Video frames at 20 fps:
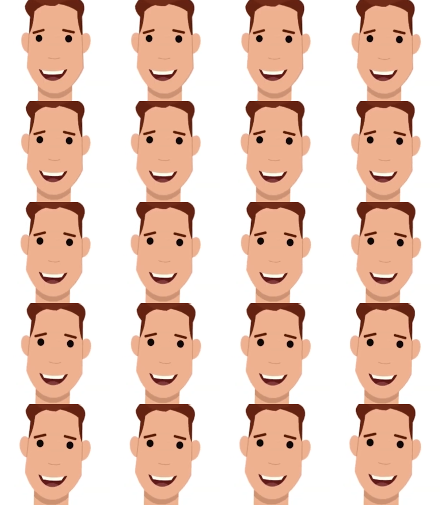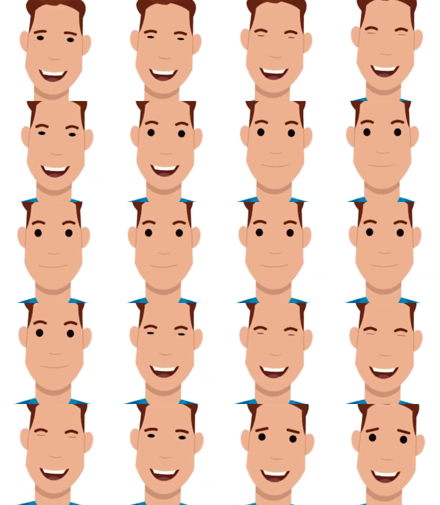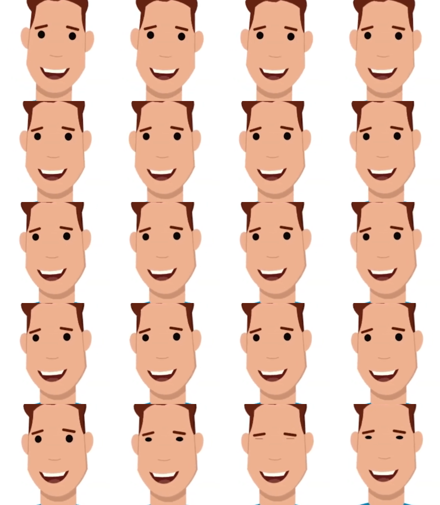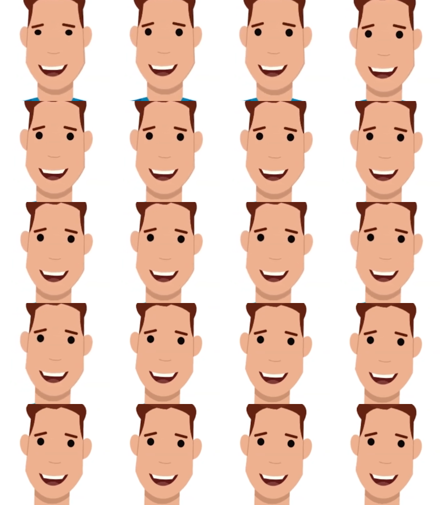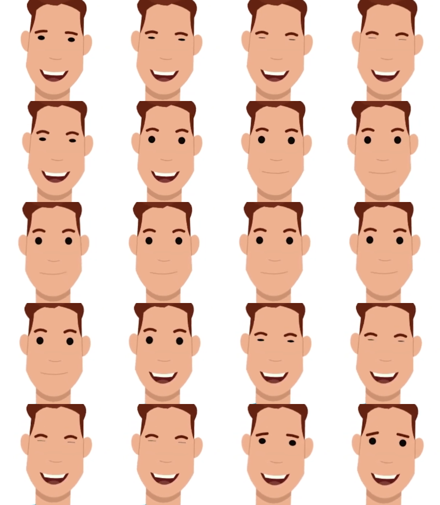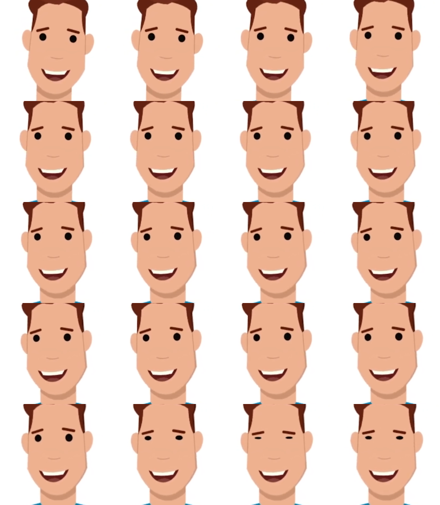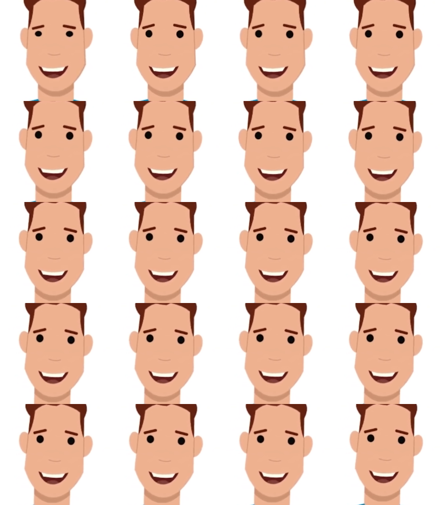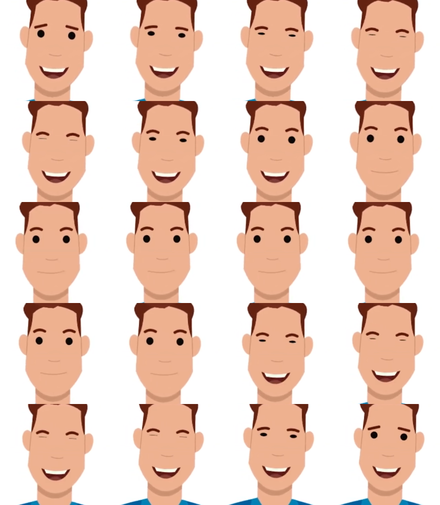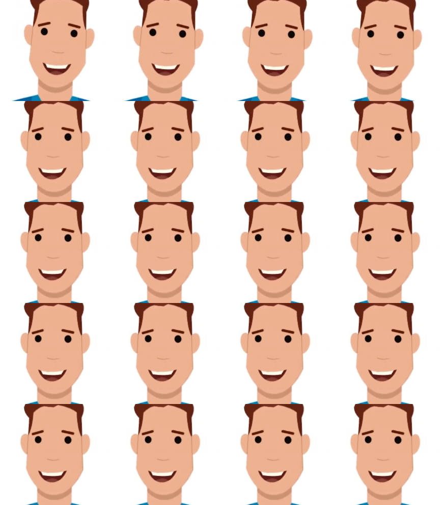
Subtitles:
steps in a cyclical way or in a cyclical form, not in a linear way. What do we mean by this? For example,